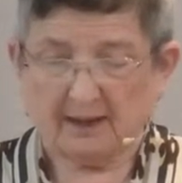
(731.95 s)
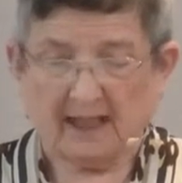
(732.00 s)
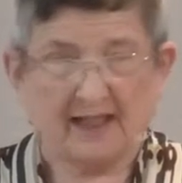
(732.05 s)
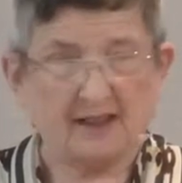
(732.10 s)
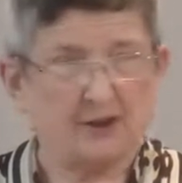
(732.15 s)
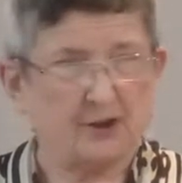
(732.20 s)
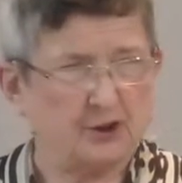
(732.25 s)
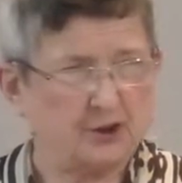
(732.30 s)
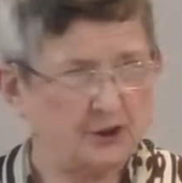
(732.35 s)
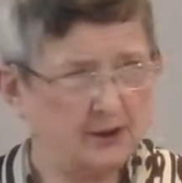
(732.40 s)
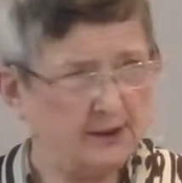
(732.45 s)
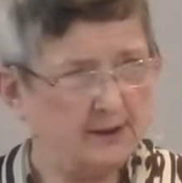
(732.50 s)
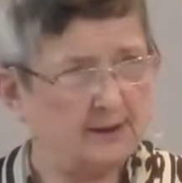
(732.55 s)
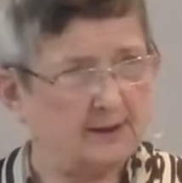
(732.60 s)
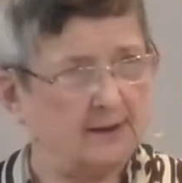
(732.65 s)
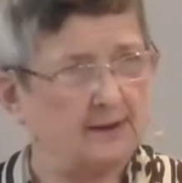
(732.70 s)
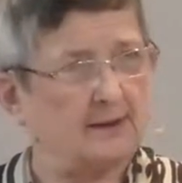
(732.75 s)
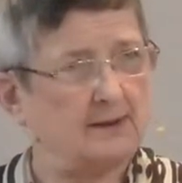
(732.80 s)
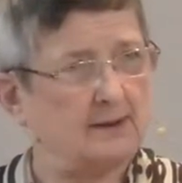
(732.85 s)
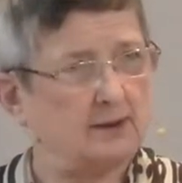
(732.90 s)
as
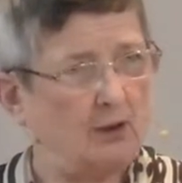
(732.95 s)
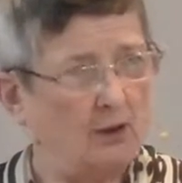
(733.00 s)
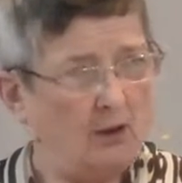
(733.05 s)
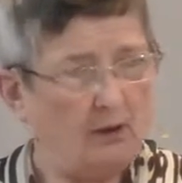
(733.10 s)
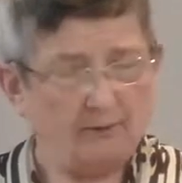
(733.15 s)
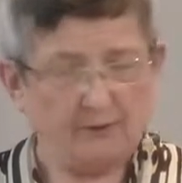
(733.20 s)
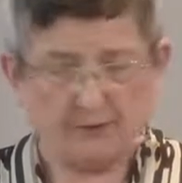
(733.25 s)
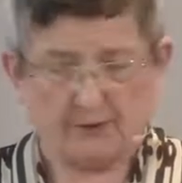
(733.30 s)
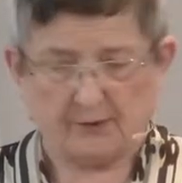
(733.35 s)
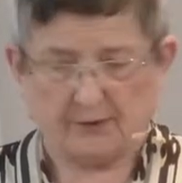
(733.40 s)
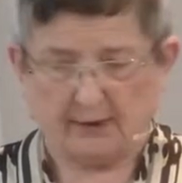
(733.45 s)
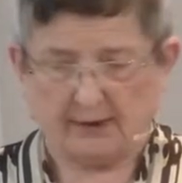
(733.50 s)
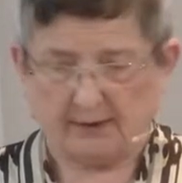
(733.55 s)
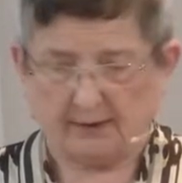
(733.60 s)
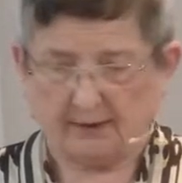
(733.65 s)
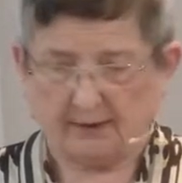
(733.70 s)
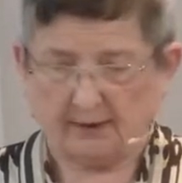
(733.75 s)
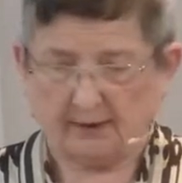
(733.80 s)
Jesus offers it,